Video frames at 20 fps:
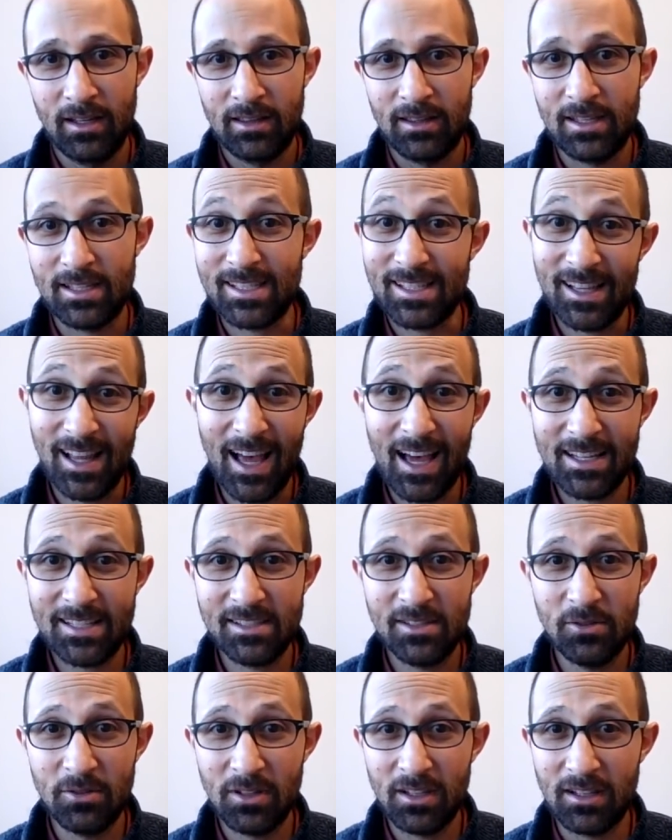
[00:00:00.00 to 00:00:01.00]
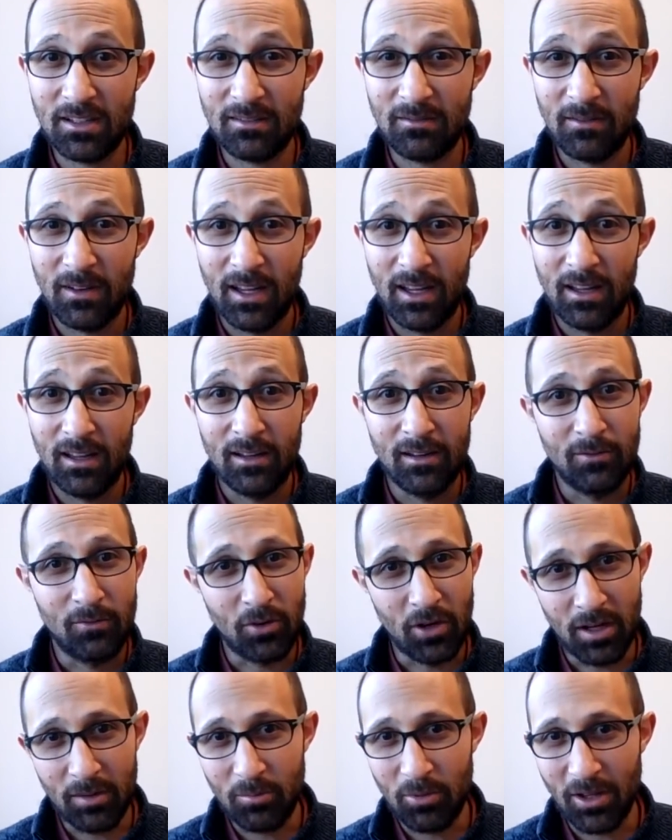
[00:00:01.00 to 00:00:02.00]
This last unit,
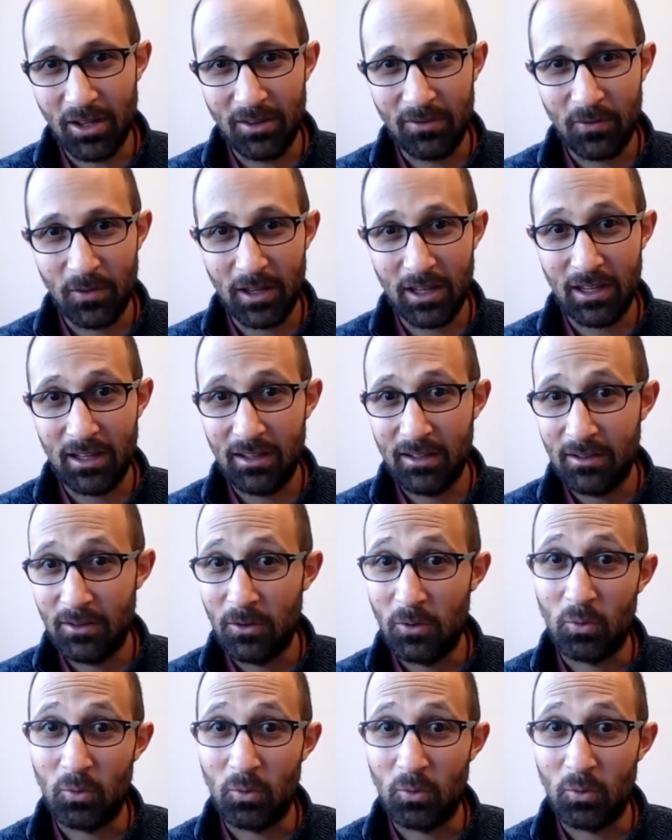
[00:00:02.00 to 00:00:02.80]
very briefly,